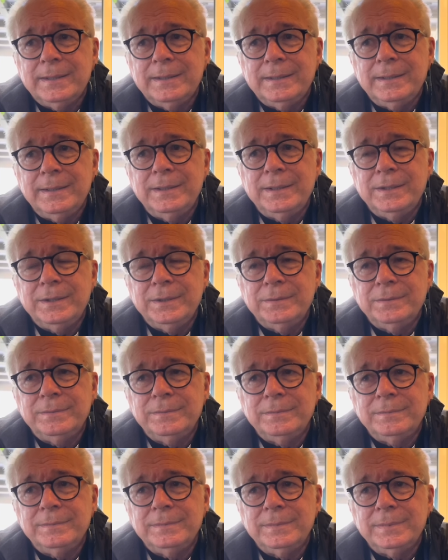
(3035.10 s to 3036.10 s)
you know,
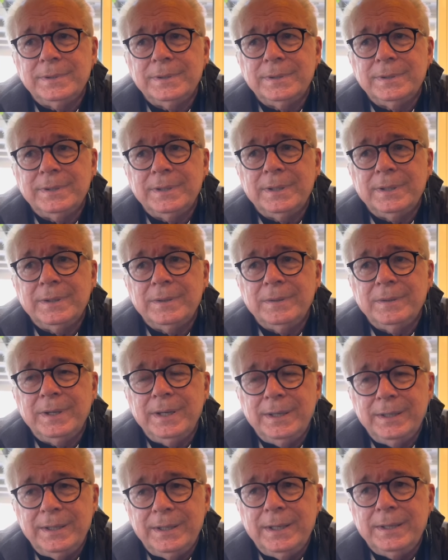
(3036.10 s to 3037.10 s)

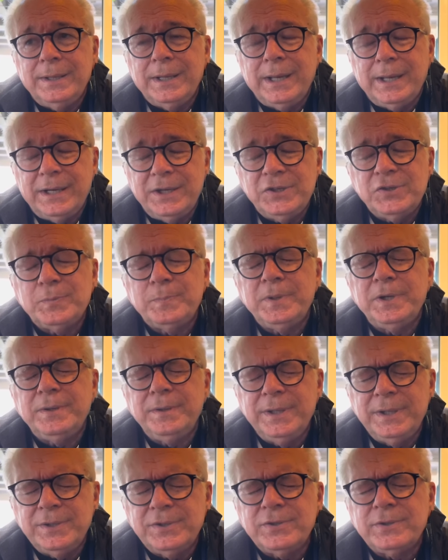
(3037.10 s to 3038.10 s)
in that
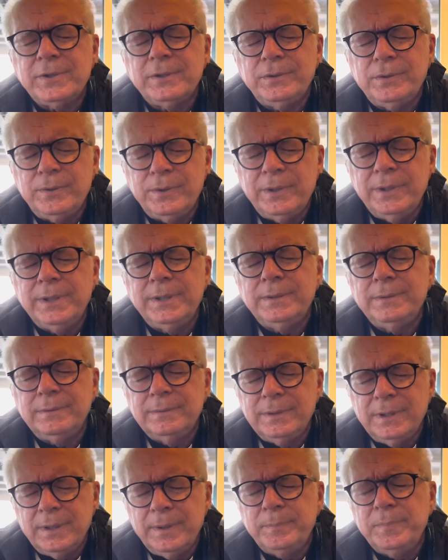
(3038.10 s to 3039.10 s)
experience, the Lord
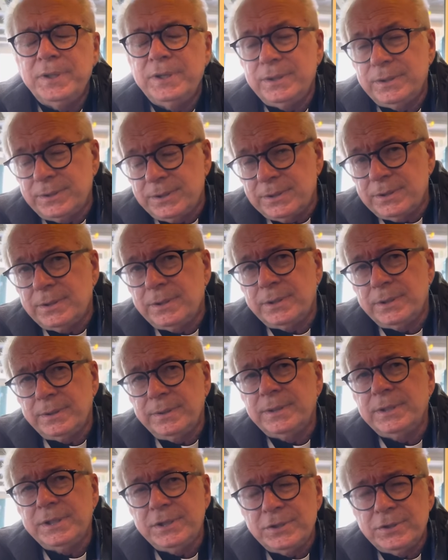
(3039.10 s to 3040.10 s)
appeared to her
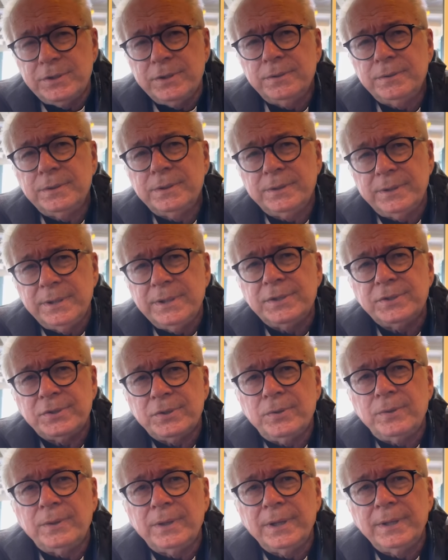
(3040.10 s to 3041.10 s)
and he showed her his
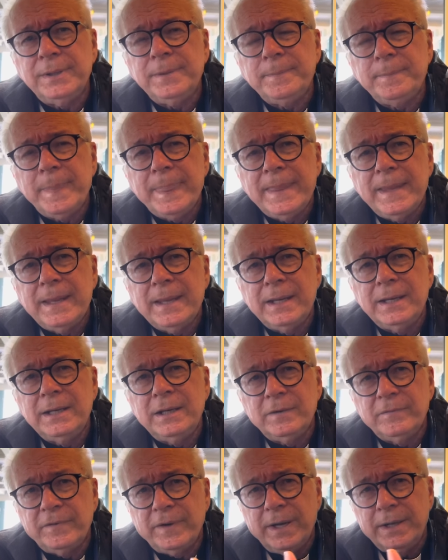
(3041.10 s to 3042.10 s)
heart. And he
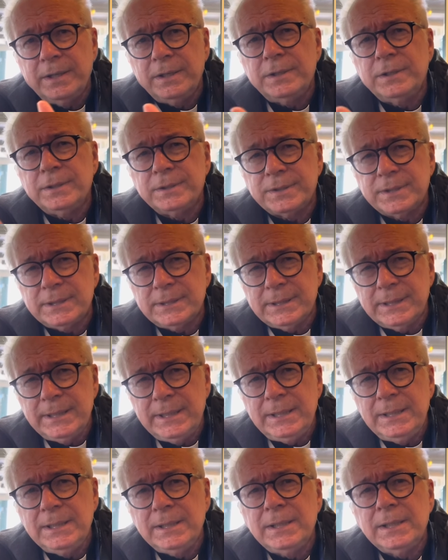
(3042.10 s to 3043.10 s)
invited her to
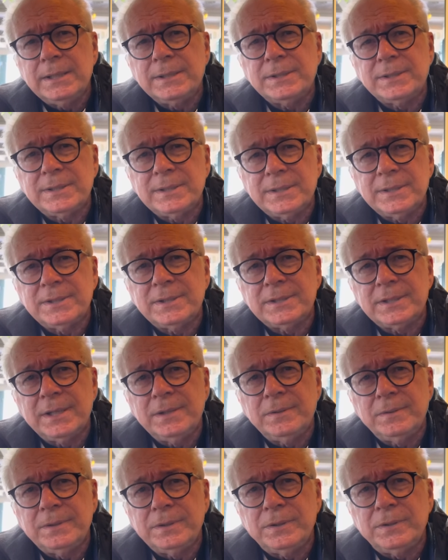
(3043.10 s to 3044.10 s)
lean against his
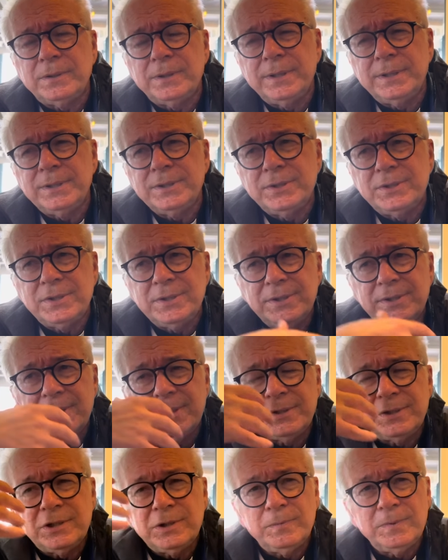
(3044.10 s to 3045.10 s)
Sacred Heart, and she
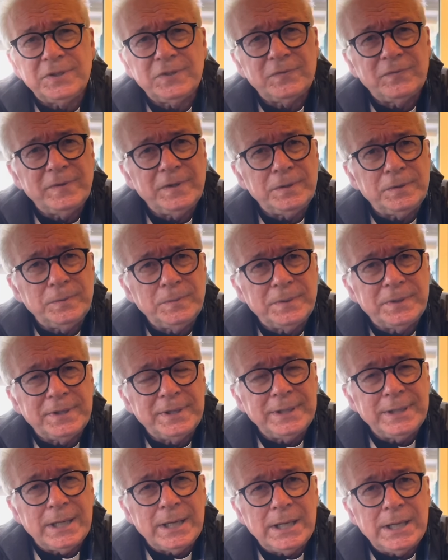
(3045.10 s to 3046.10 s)
said she was filled with
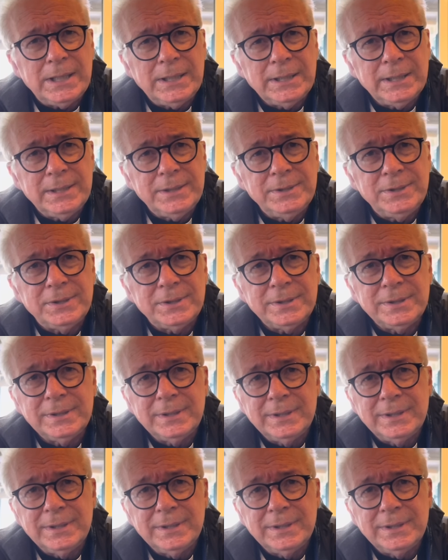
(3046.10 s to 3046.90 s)
the knowledge